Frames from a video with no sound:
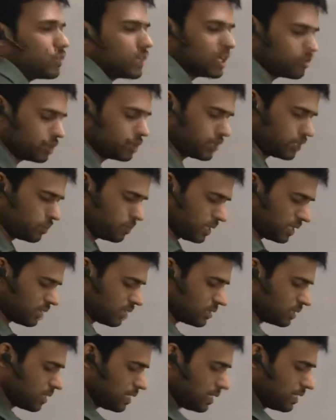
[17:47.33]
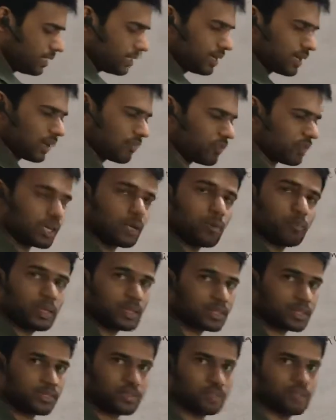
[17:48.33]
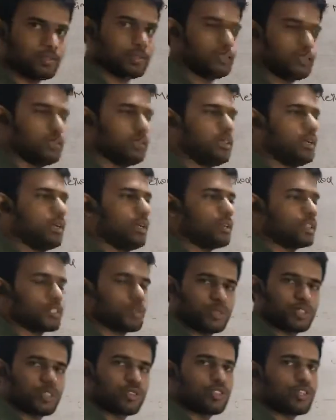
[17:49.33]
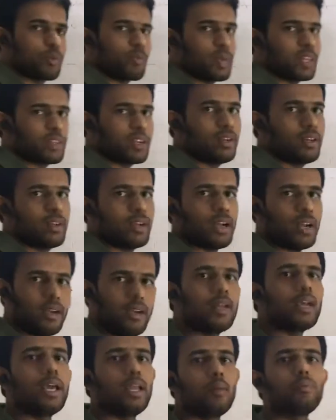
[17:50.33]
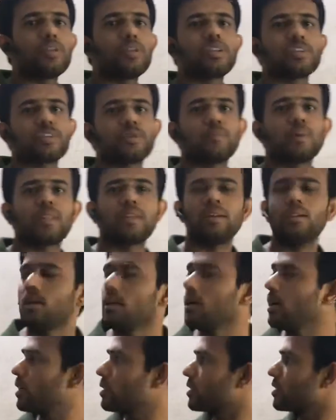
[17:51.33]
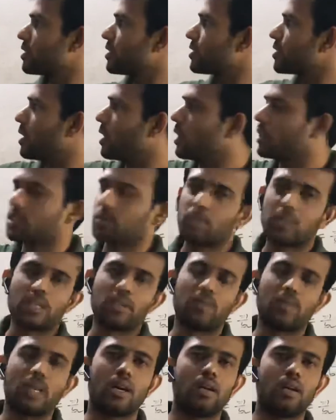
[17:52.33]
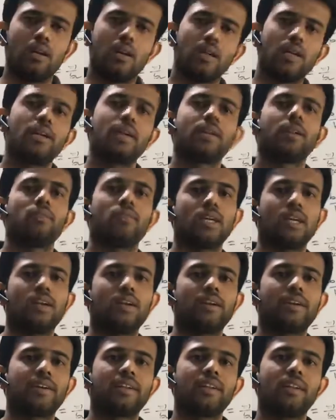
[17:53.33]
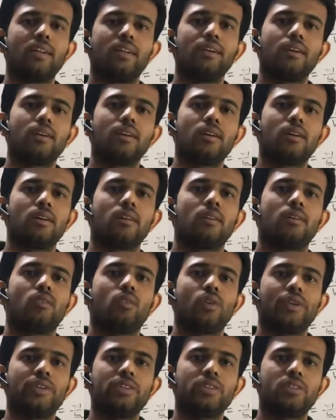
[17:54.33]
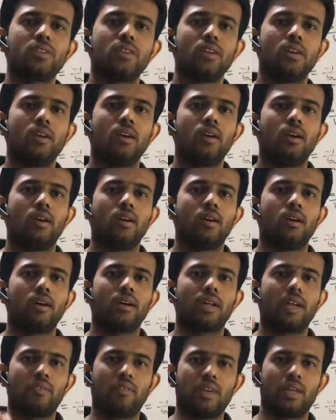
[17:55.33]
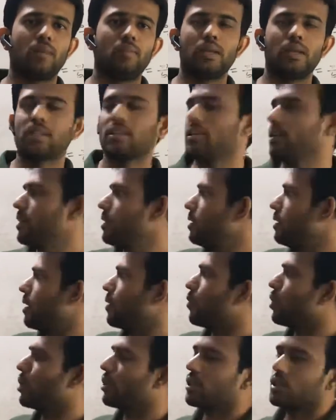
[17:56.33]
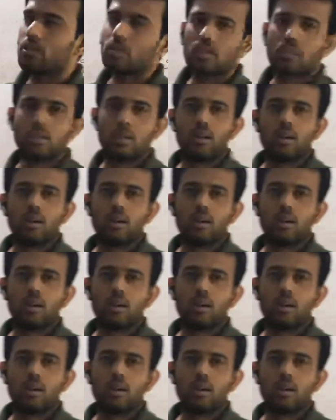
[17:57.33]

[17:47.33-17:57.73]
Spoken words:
we have 3 methods: graphical method, and substitution method, and elimination method. And this is the last method. We already learned what is graphical method and what is